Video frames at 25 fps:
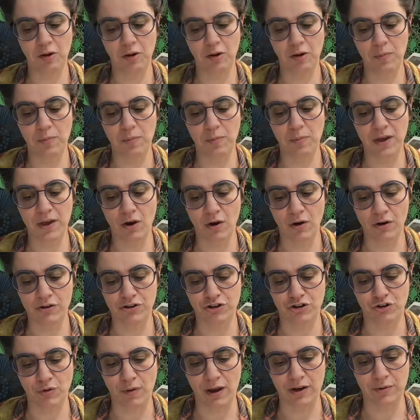hard to
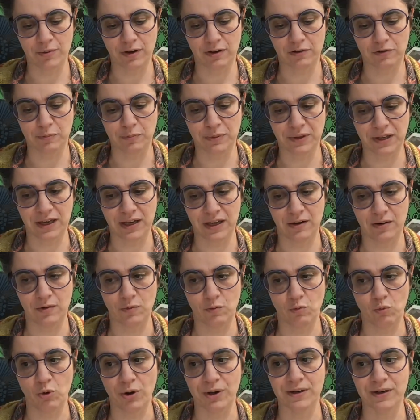try to
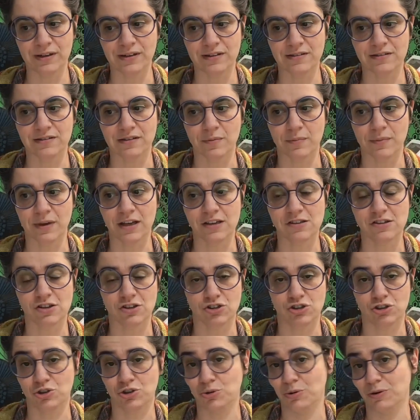explain what it is to make such
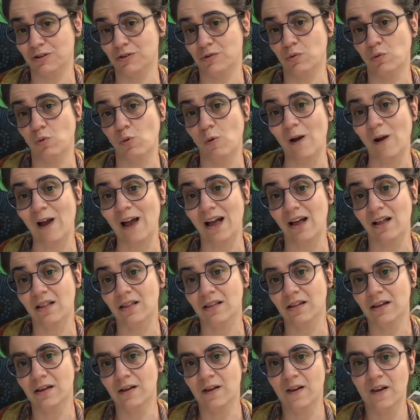a choice
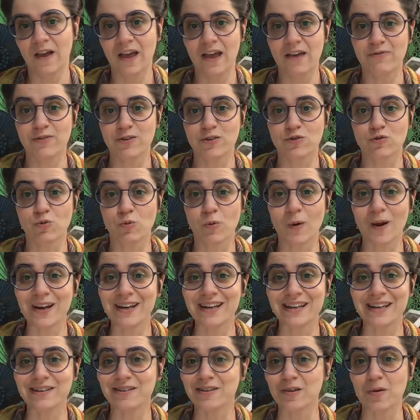well if it's written
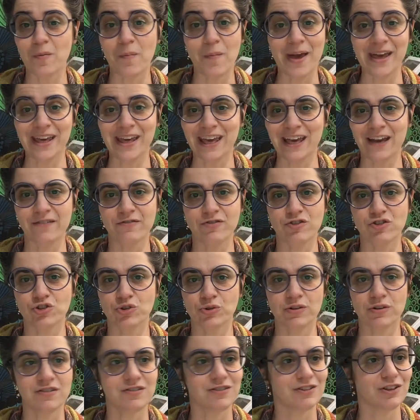into the making of the
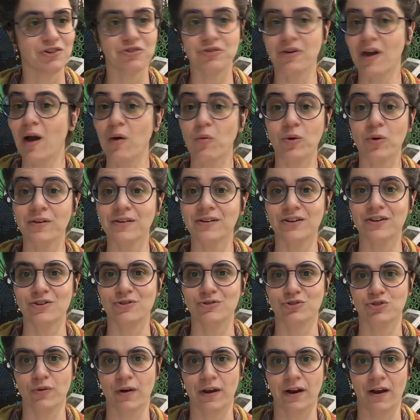choice that you're not willing to do
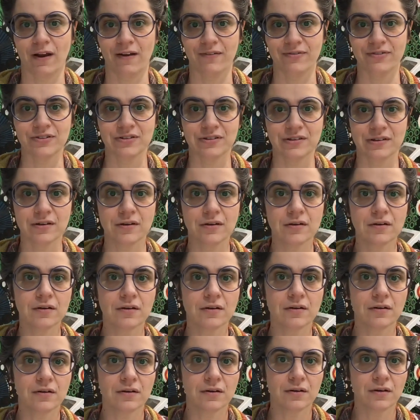trade-offs.
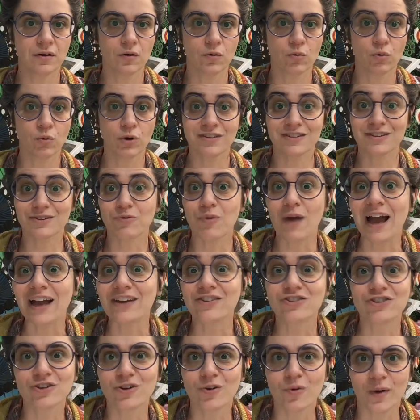What's the
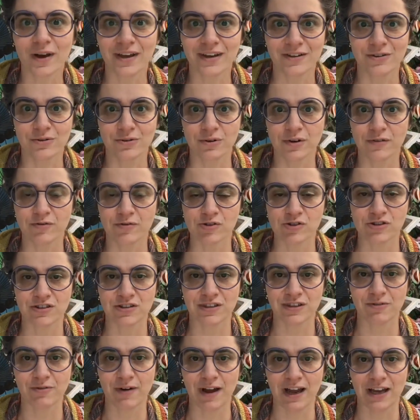rational way to do it versus
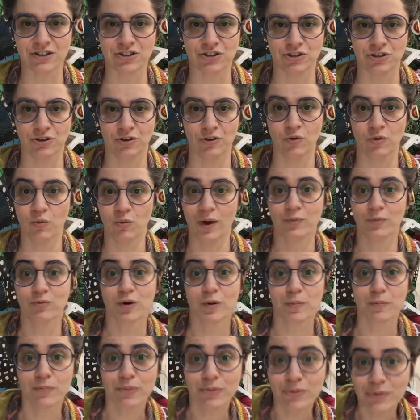irrational when
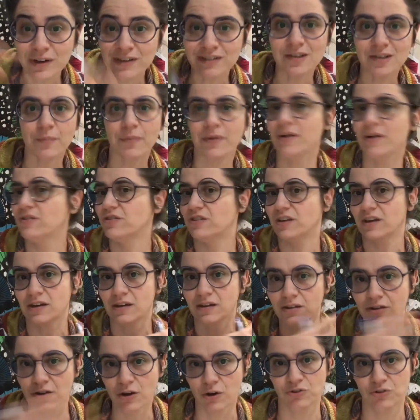we're presupposing
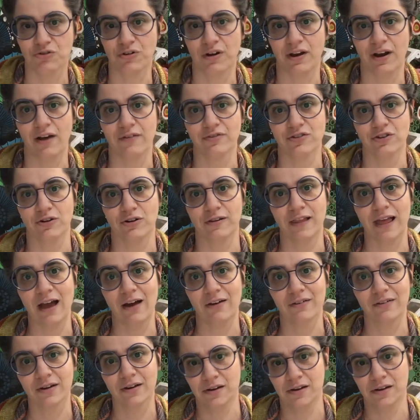no trade-offs are allowed?